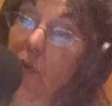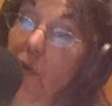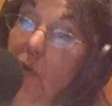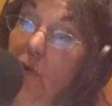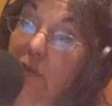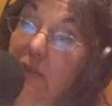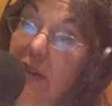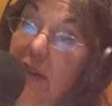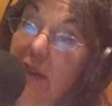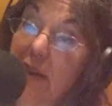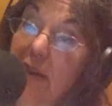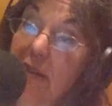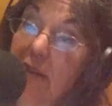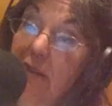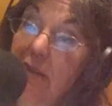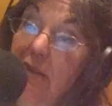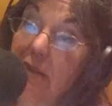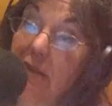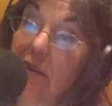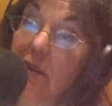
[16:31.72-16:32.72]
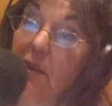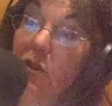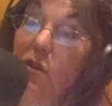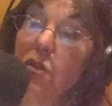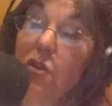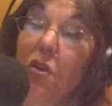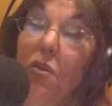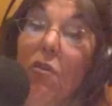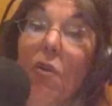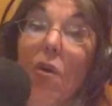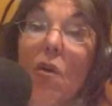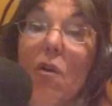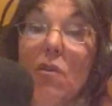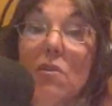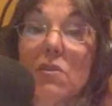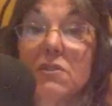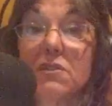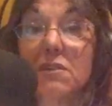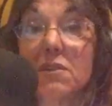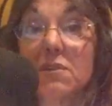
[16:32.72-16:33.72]
all day, you're
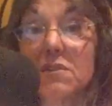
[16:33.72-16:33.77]
also